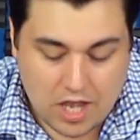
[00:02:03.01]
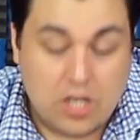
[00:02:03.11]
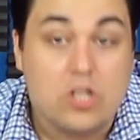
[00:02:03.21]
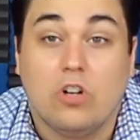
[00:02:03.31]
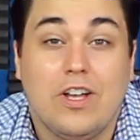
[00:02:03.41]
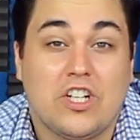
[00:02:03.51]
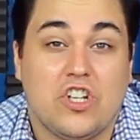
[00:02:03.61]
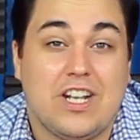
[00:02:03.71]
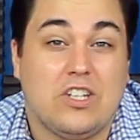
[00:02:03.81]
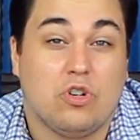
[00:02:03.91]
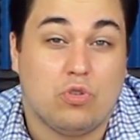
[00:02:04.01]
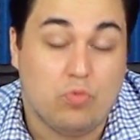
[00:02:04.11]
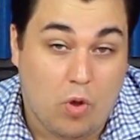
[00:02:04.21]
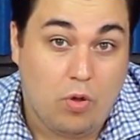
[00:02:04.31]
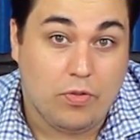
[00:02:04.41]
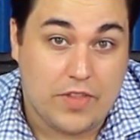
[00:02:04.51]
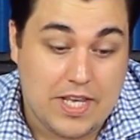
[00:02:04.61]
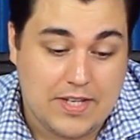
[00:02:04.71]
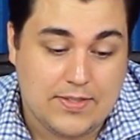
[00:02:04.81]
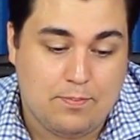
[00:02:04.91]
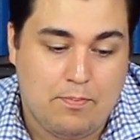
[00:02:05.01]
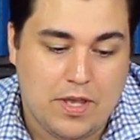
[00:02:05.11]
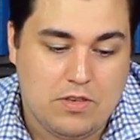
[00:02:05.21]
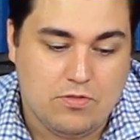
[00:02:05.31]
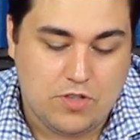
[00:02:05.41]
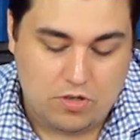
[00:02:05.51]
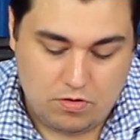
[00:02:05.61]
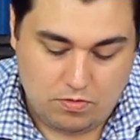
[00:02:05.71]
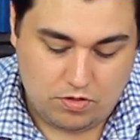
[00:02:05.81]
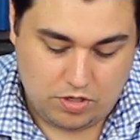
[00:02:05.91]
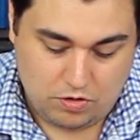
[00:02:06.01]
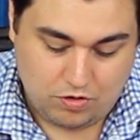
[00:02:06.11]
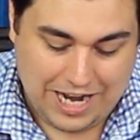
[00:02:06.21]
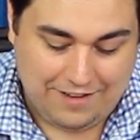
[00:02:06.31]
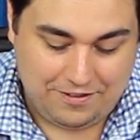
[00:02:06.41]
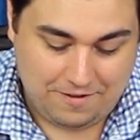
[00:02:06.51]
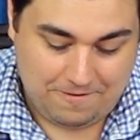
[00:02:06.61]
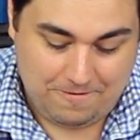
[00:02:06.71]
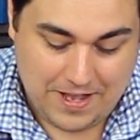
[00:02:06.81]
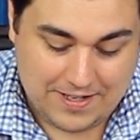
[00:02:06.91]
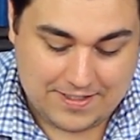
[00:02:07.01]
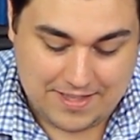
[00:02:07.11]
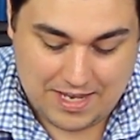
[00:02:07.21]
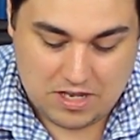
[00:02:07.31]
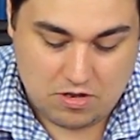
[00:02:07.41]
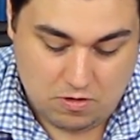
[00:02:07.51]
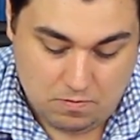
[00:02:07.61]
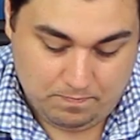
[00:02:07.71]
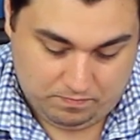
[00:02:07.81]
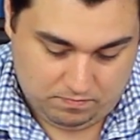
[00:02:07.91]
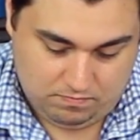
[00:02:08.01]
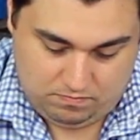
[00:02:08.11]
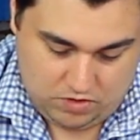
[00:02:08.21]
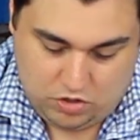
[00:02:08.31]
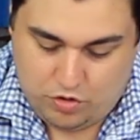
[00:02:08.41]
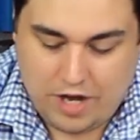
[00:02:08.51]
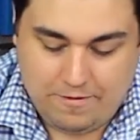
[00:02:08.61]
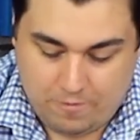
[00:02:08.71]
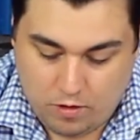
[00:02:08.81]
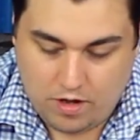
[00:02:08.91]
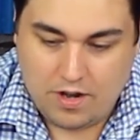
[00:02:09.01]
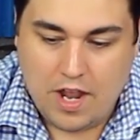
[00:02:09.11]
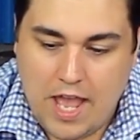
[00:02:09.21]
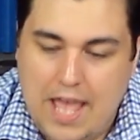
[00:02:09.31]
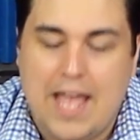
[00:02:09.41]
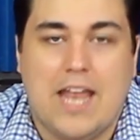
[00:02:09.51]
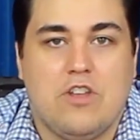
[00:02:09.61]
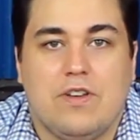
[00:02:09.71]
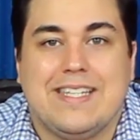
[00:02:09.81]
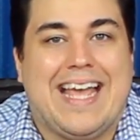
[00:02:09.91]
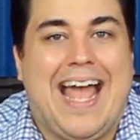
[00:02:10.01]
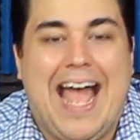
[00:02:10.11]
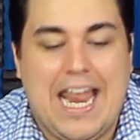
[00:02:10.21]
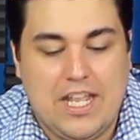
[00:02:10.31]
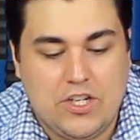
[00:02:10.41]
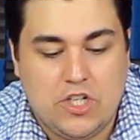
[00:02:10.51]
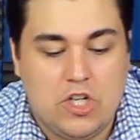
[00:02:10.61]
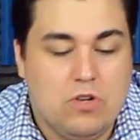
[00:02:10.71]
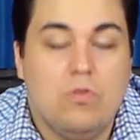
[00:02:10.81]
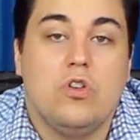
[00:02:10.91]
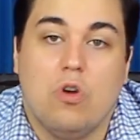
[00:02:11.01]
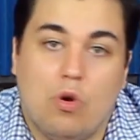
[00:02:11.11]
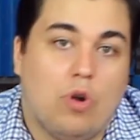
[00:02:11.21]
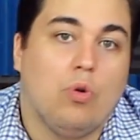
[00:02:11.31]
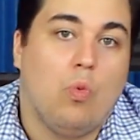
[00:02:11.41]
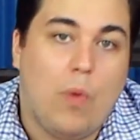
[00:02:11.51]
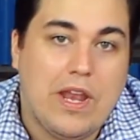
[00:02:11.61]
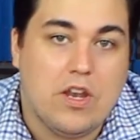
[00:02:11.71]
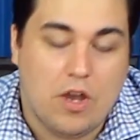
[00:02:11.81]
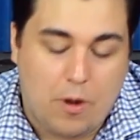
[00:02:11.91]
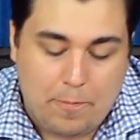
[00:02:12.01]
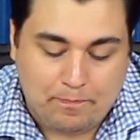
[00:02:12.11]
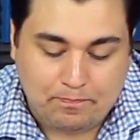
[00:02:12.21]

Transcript: You don't actually get to roll these, but you do. So you draft the face that you trade for, and you get to add it to your window.